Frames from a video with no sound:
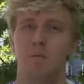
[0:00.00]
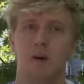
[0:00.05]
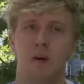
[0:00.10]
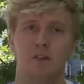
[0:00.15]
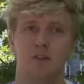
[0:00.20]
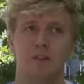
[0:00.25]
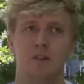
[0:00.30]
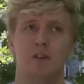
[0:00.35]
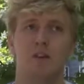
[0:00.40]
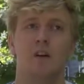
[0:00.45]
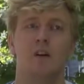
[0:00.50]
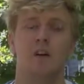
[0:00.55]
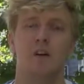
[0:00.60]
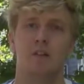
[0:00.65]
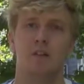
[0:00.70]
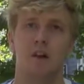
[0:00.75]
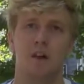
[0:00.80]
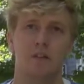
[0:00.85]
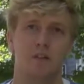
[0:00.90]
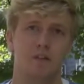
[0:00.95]
measure
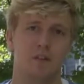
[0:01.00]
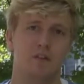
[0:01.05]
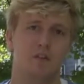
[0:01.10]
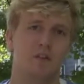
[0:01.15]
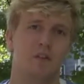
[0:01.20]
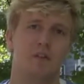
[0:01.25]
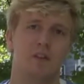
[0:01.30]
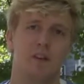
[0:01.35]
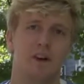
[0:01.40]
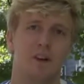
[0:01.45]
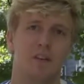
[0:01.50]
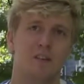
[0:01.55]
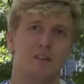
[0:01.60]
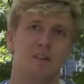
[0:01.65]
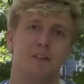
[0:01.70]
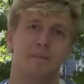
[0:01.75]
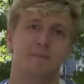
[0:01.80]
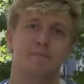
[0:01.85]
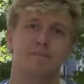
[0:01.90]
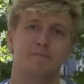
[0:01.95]
levels of
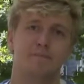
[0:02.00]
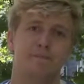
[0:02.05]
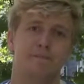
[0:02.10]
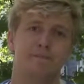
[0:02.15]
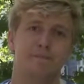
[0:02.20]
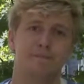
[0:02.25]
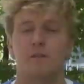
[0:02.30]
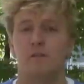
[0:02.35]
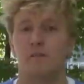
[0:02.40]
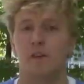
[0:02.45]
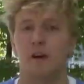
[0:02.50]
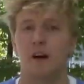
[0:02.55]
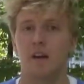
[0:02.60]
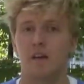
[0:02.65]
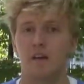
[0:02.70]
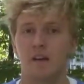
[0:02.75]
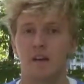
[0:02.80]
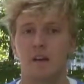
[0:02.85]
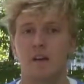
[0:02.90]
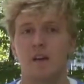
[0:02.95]
success.
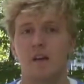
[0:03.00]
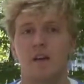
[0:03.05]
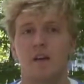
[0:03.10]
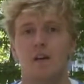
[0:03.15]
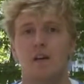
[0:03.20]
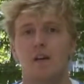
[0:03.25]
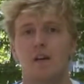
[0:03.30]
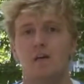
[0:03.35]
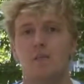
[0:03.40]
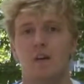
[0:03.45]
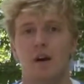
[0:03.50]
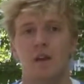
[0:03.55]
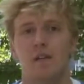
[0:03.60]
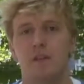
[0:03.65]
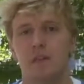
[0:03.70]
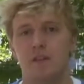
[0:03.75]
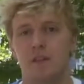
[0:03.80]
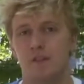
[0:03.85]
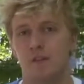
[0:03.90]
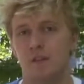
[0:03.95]
Finally, in my
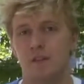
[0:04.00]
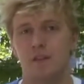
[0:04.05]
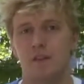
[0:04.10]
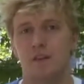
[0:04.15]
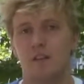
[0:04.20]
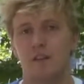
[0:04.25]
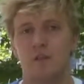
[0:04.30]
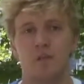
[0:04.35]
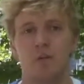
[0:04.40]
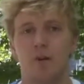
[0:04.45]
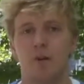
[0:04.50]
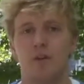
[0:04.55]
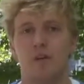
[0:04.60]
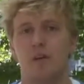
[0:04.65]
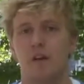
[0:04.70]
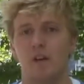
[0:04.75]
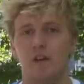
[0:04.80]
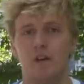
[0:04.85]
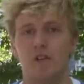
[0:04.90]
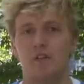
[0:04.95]
research, it's
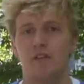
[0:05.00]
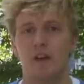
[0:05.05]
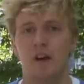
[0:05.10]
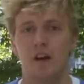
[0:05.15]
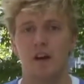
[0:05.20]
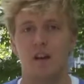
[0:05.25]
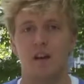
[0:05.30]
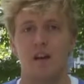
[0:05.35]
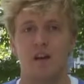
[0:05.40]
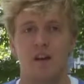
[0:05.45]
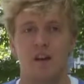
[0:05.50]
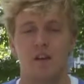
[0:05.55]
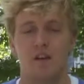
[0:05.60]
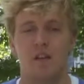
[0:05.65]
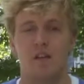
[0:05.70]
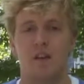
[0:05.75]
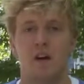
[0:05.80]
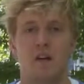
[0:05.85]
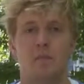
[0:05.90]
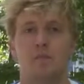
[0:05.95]
important to understand
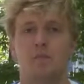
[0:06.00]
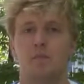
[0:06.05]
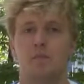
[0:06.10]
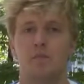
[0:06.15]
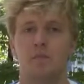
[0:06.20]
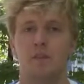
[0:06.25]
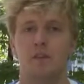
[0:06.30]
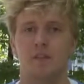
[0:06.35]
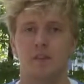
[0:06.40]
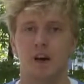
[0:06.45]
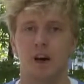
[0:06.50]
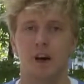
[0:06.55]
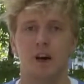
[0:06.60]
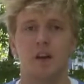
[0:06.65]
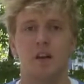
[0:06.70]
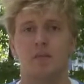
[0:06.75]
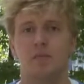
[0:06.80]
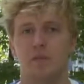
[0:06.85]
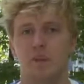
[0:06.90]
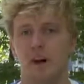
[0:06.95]
that
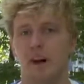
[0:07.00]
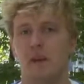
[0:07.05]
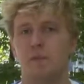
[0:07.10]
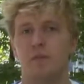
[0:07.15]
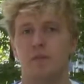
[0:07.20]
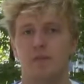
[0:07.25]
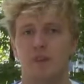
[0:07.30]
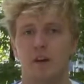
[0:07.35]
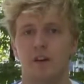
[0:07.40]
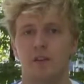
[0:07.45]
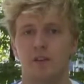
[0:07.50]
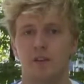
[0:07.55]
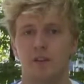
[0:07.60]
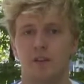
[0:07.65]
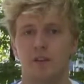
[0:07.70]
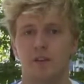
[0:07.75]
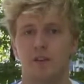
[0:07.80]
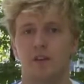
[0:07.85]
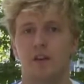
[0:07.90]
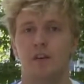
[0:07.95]
design and planning
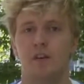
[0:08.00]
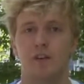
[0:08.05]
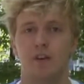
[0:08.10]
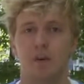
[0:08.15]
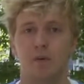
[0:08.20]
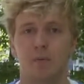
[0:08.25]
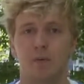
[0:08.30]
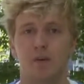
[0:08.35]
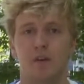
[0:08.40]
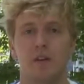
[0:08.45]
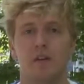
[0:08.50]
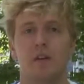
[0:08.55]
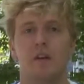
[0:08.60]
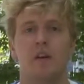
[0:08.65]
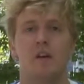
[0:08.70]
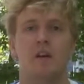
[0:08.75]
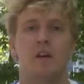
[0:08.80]
professionals interpret